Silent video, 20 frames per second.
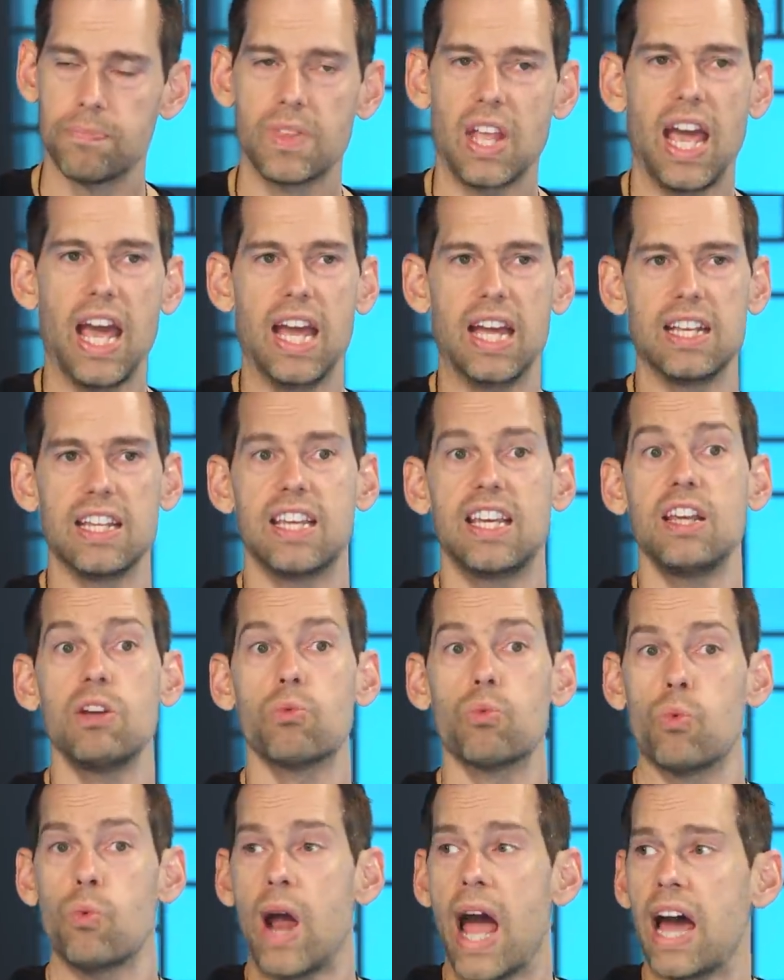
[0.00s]
And he
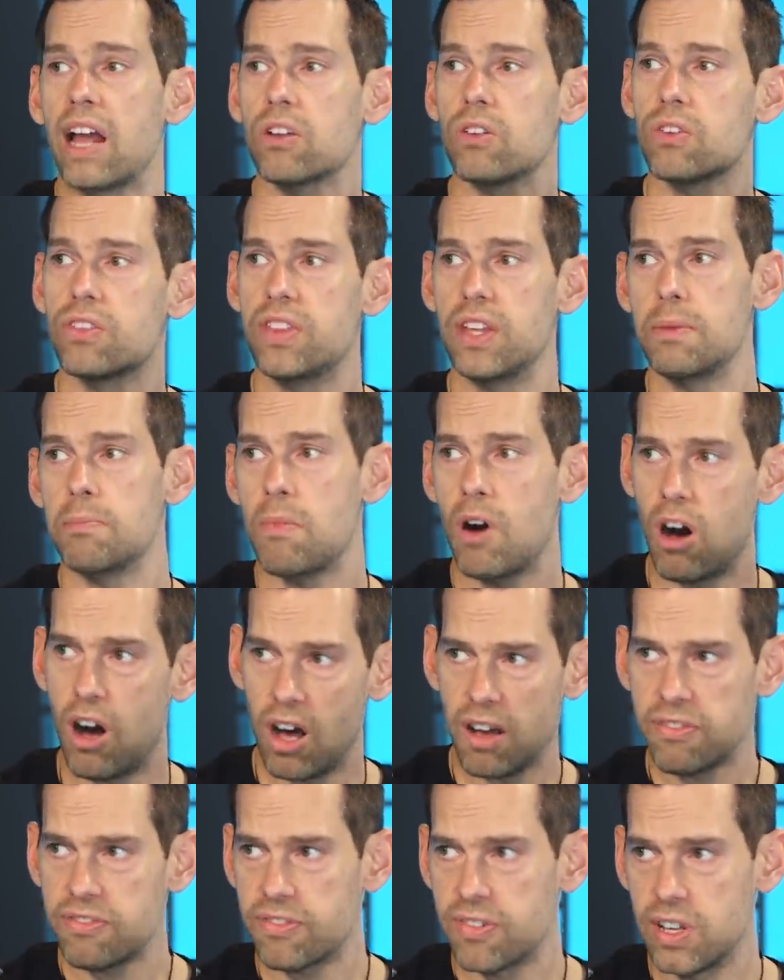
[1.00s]
rattled them
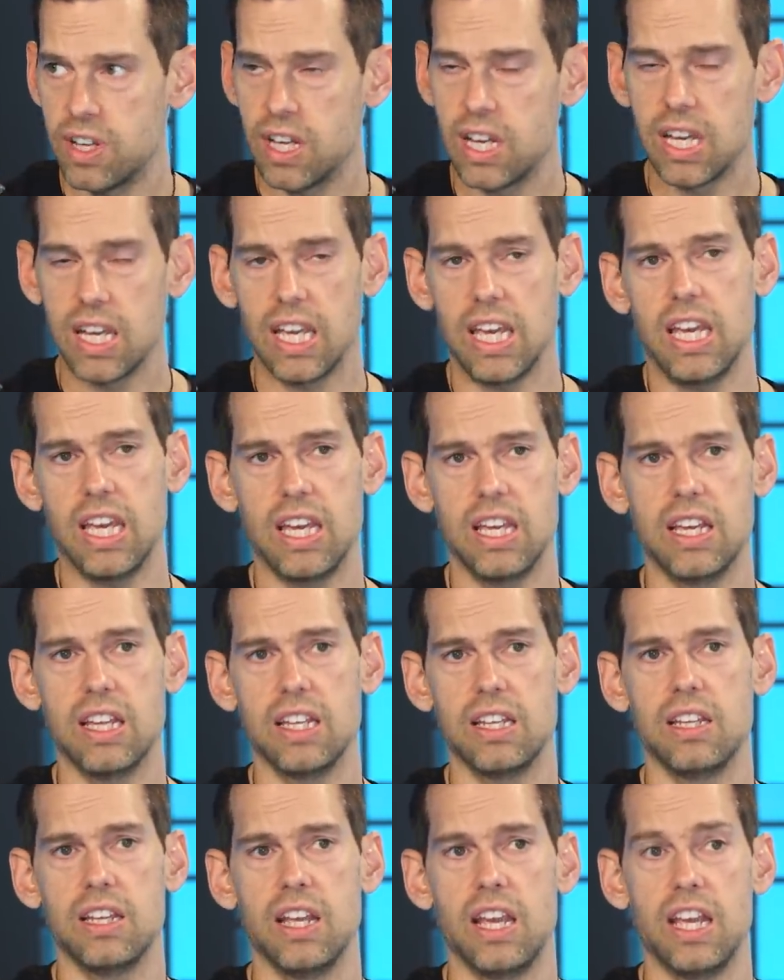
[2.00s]
off
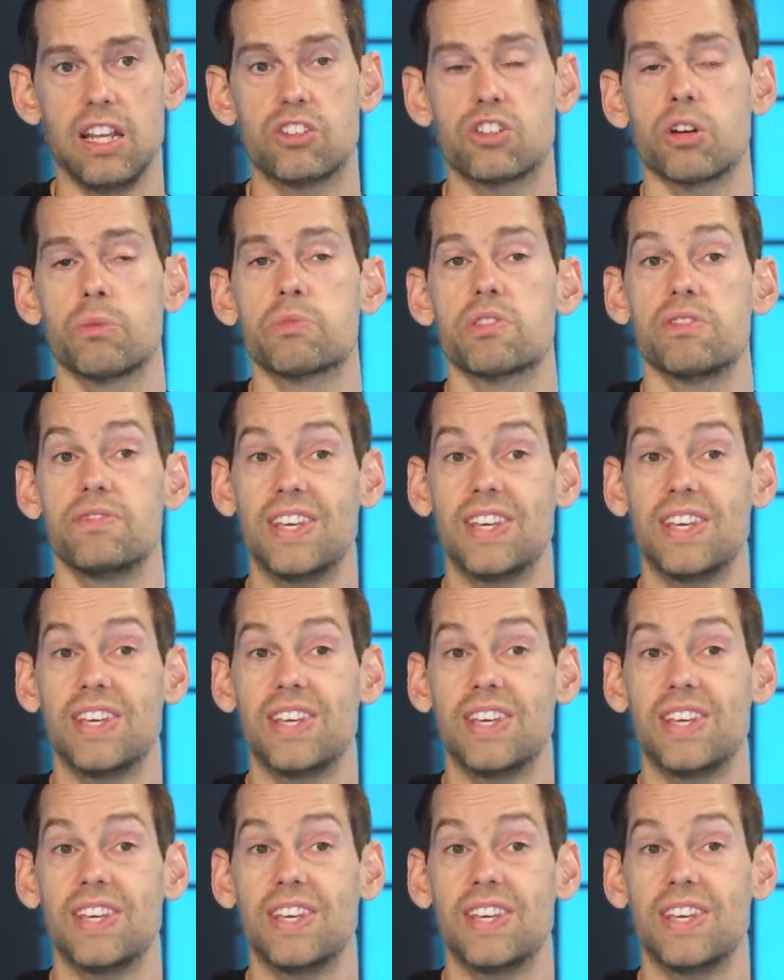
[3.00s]
in terms of